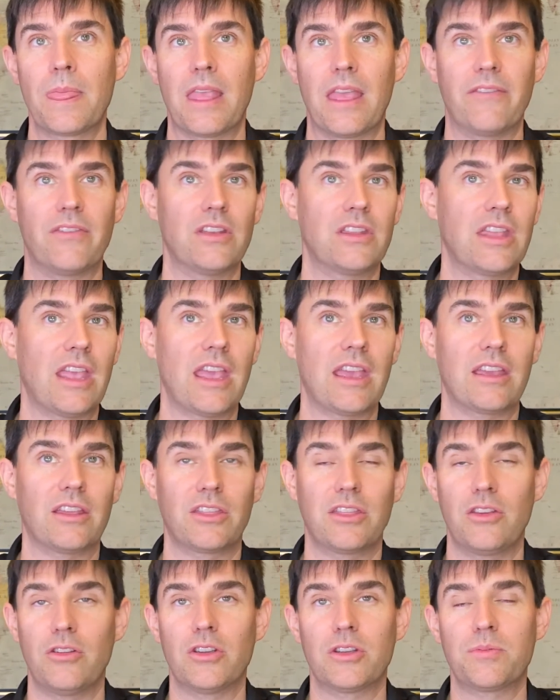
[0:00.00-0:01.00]
If you take a
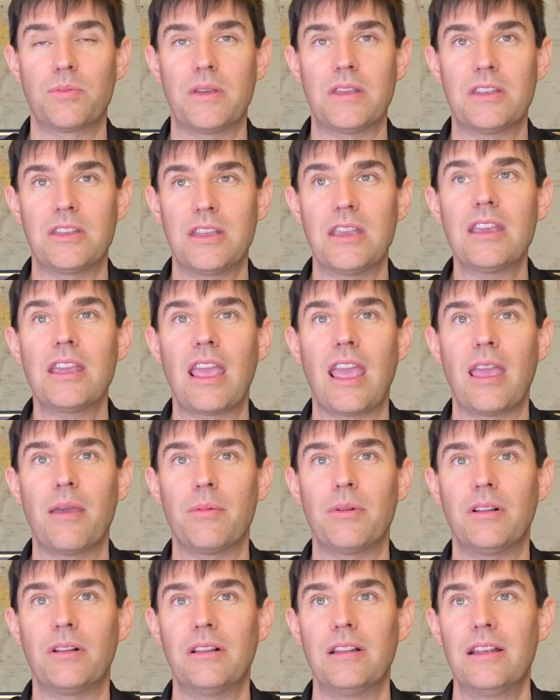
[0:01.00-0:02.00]
USB-C
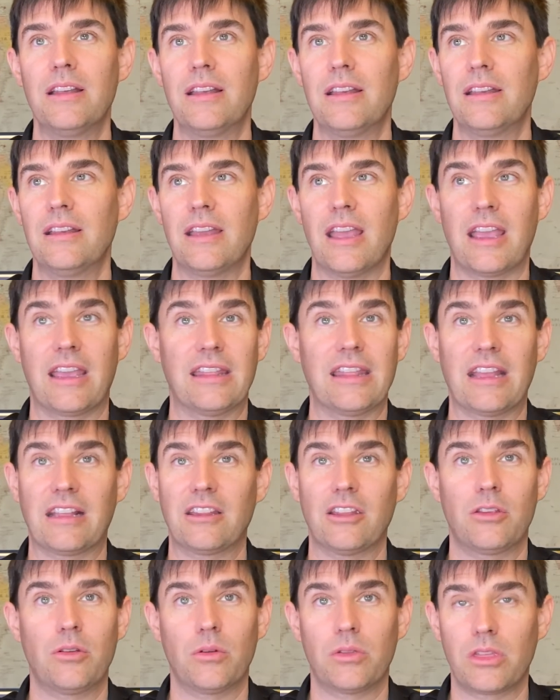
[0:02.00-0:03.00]
cable and connect
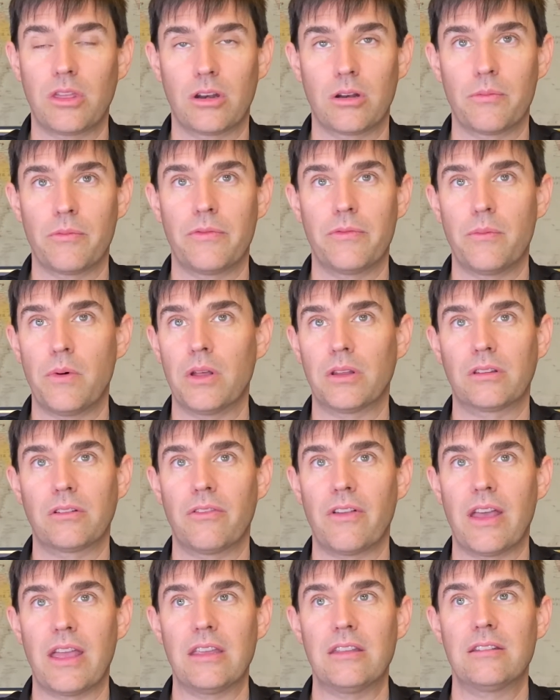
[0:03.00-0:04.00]
it to a Thunderbolt
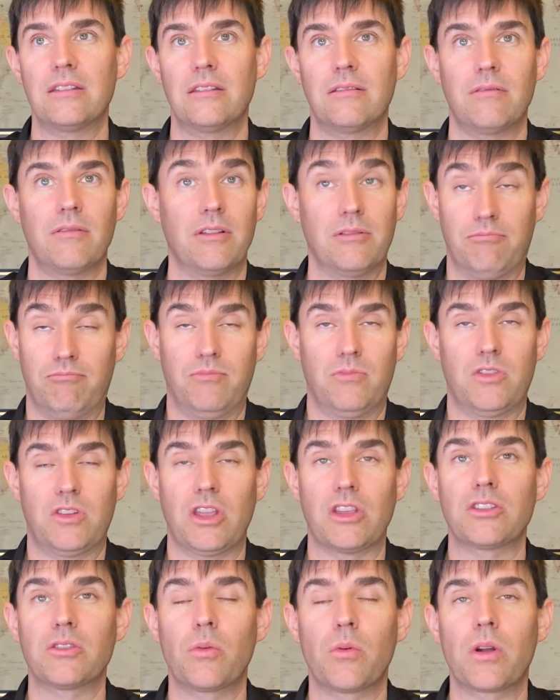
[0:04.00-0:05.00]
device, it
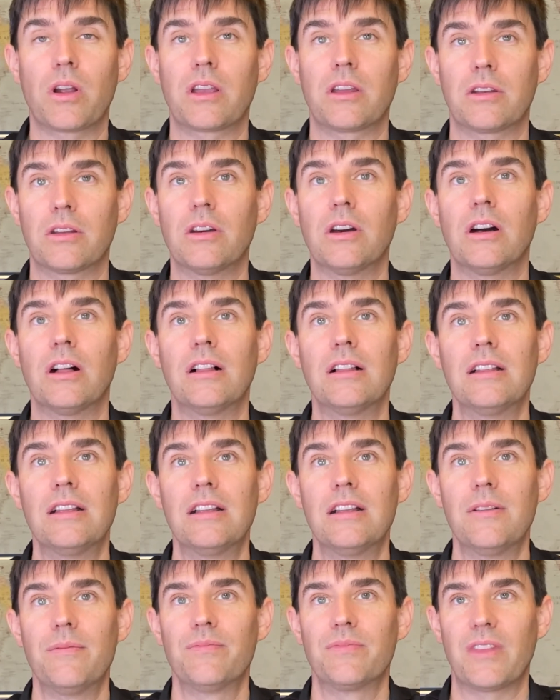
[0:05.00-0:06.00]
doesn't work at all.
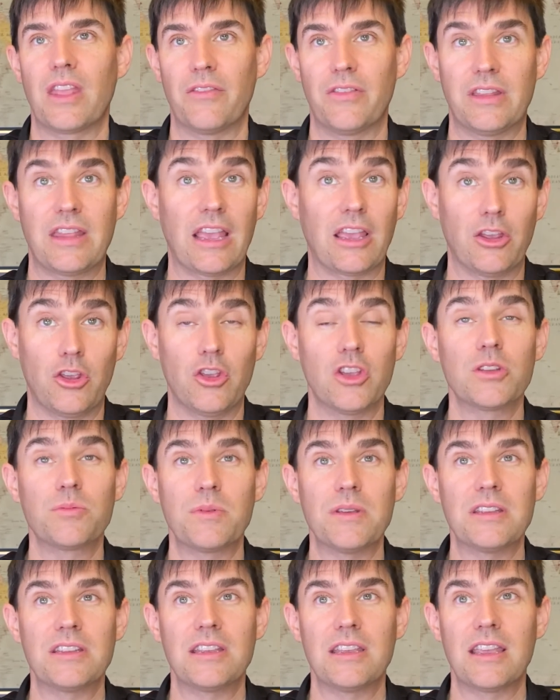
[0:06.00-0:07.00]
If you take a
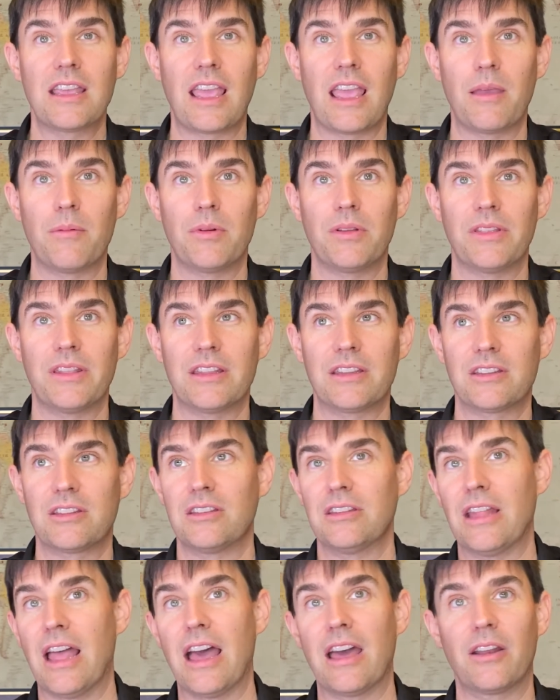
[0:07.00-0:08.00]
USB-C cable that's
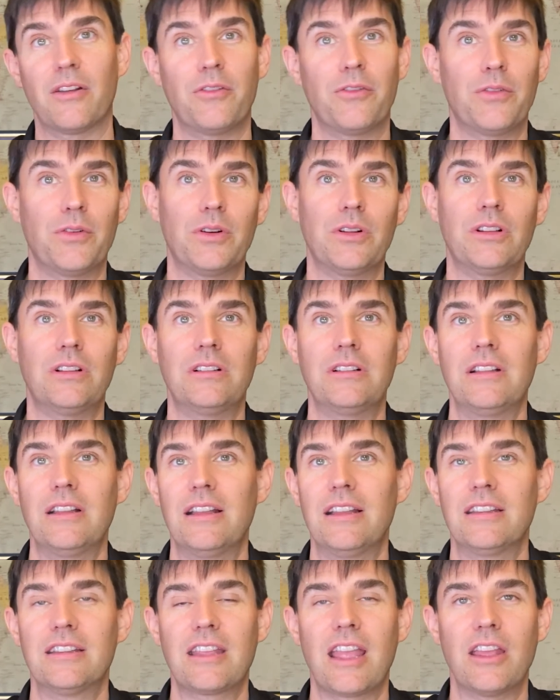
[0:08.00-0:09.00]
not a full
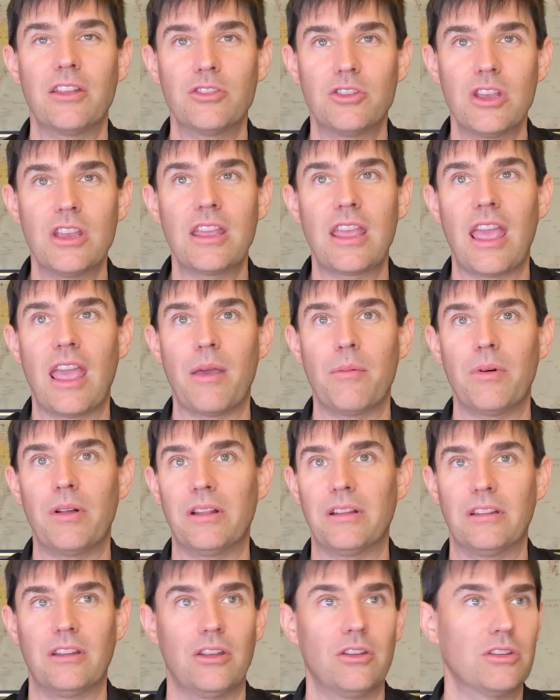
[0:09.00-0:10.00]
10G cable
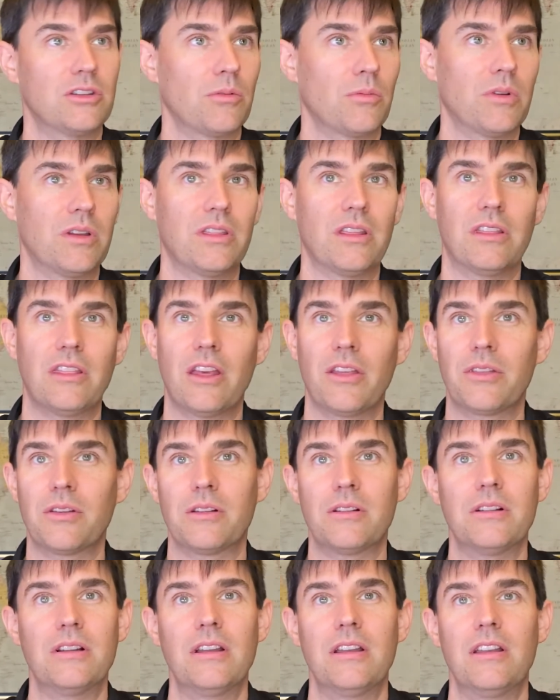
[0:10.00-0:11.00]
and use it with
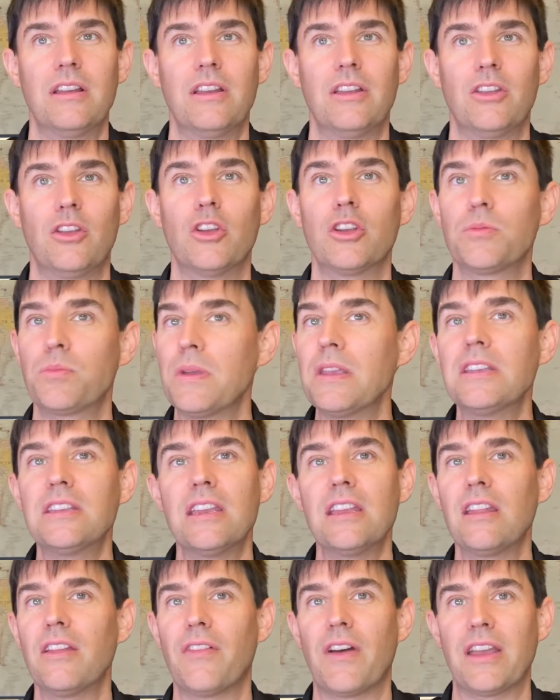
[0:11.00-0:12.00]
another
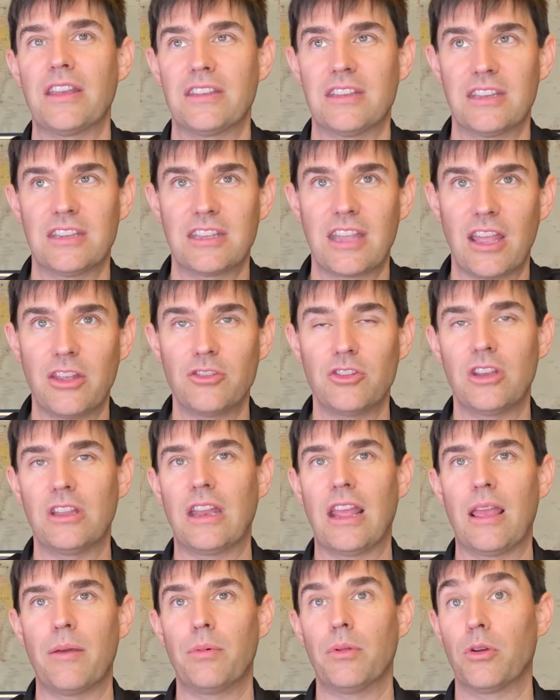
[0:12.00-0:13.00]
USB-C device that's 10G
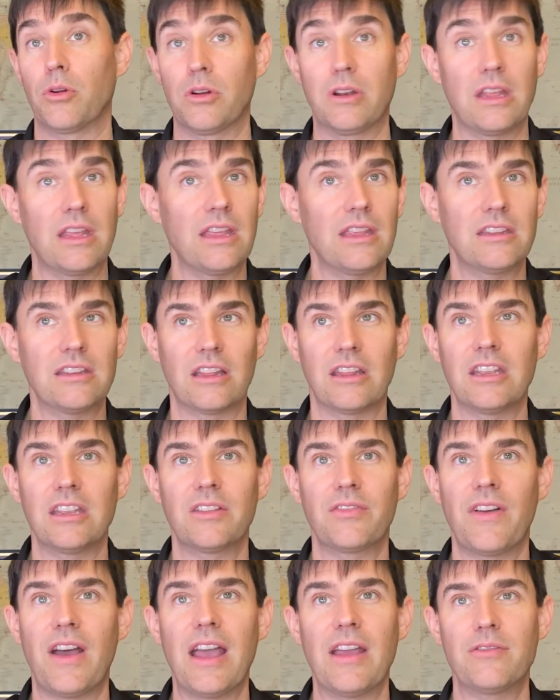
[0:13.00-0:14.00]
enabled or needs at
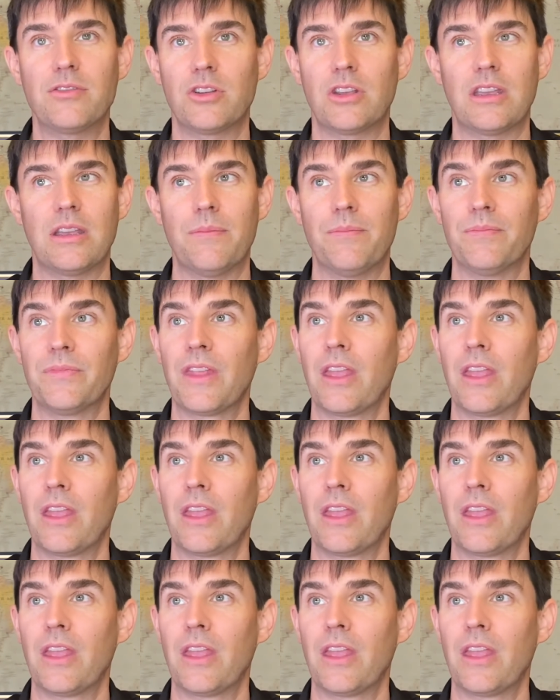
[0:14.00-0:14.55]
least 5G,